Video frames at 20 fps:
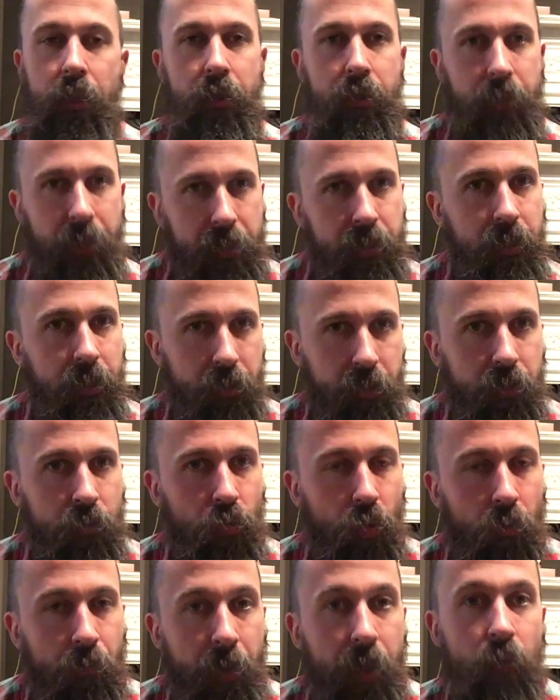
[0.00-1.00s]
Knitted is
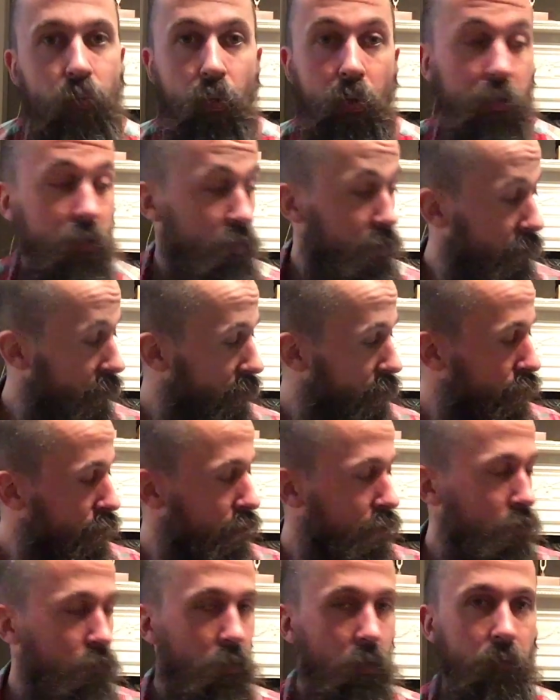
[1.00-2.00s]
what Ben wants, and that's
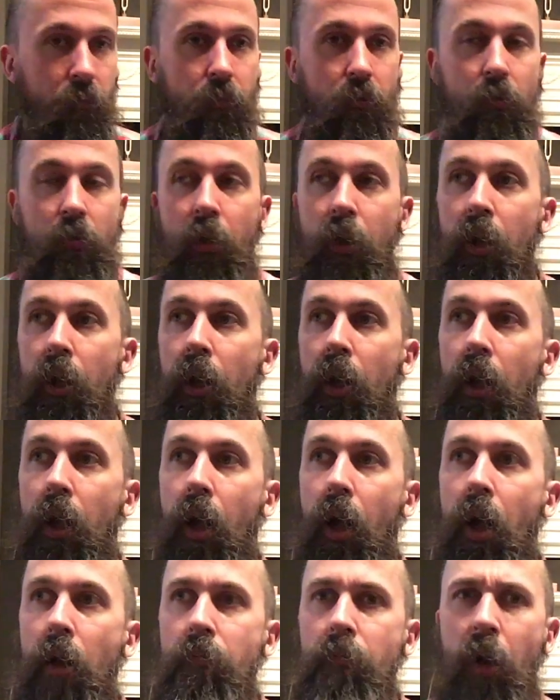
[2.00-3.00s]
what you've gone for.
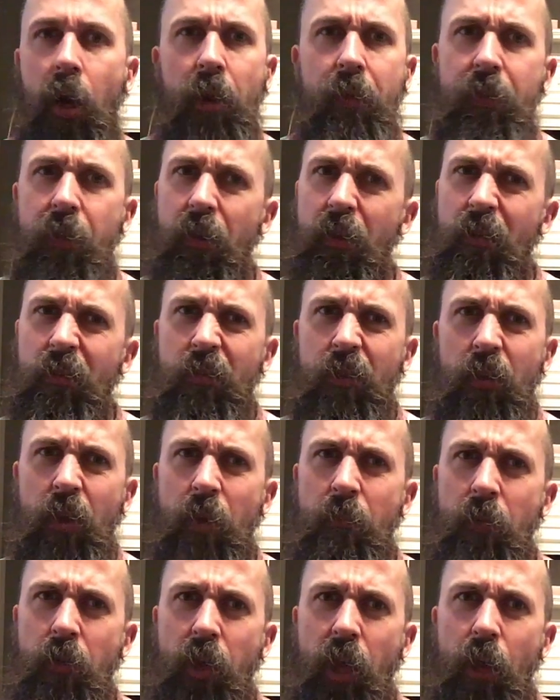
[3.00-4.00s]
I think
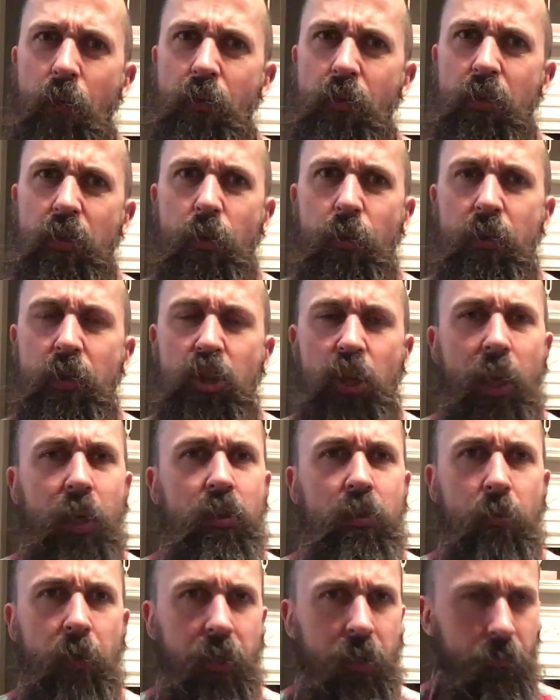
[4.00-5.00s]
I'm okay with the two
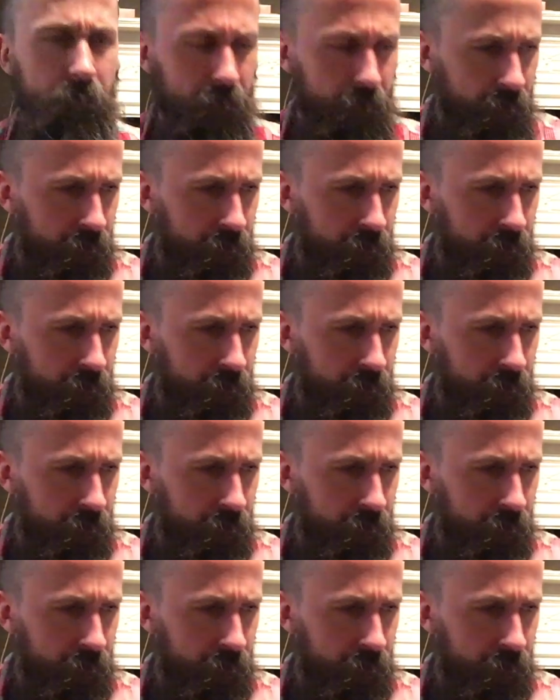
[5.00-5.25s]
interchangeably.